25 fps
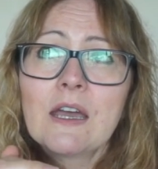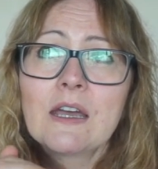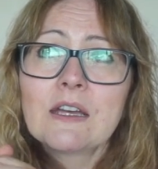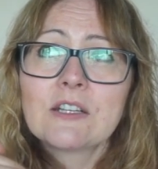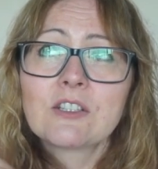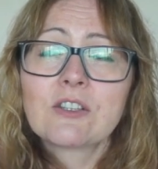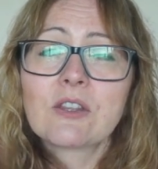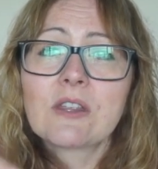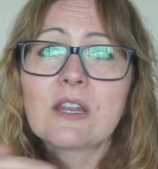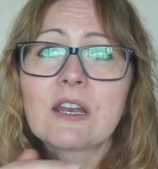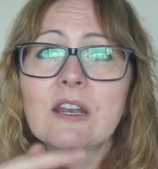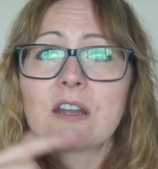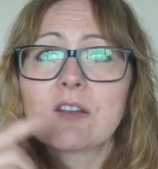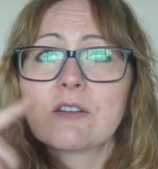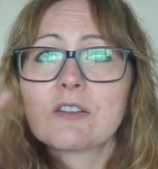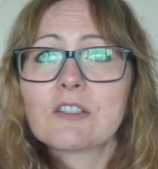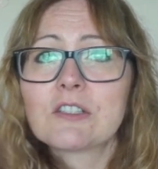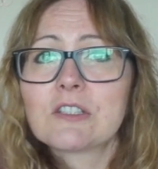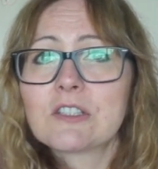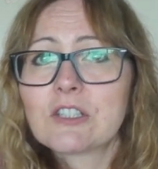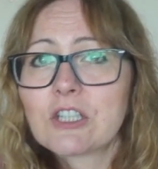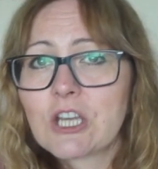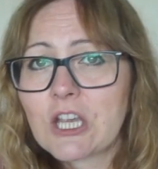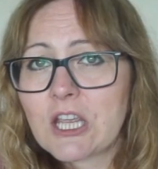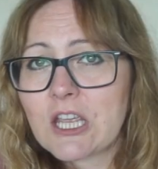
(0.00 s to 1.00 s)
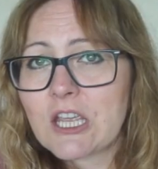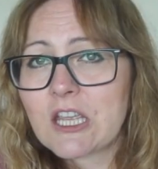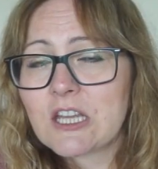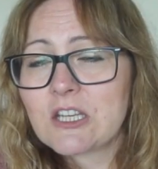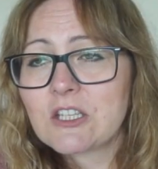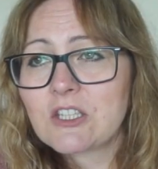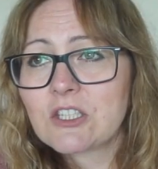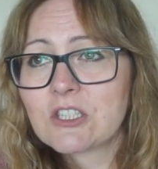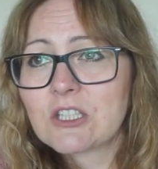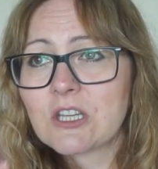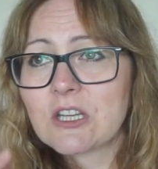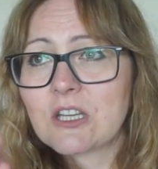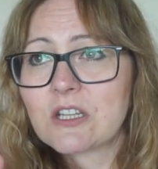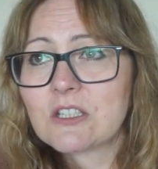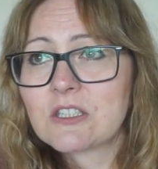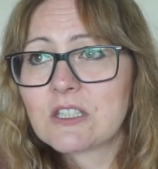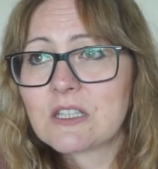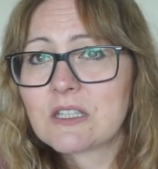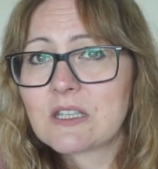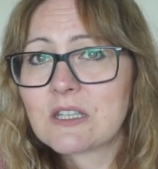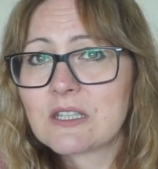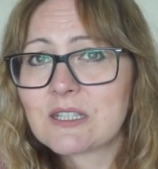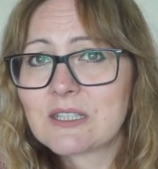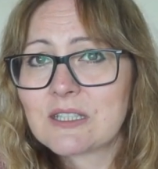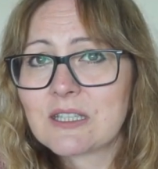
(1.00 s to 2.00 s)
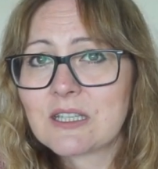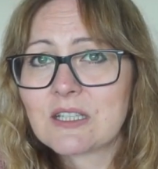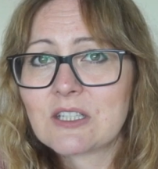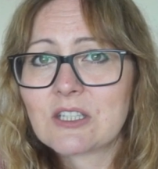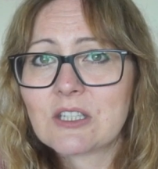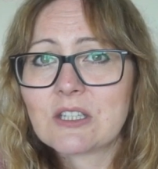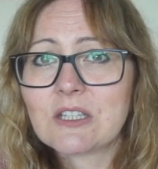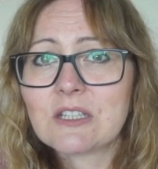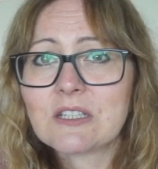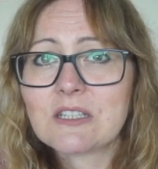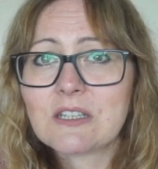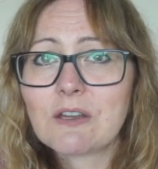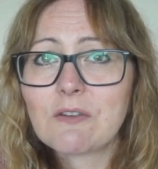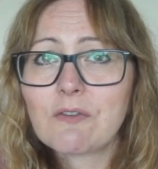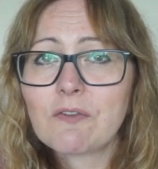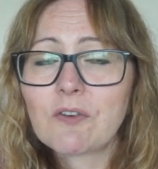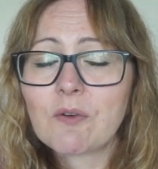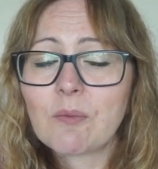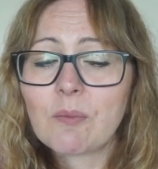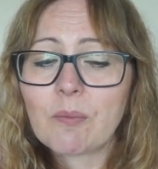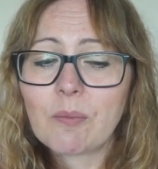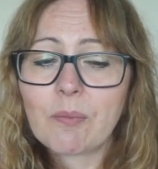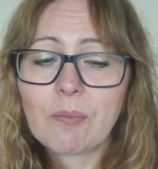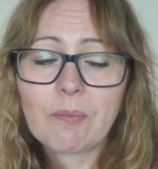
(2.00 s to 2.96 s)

so then I changed it and did the stitch in a different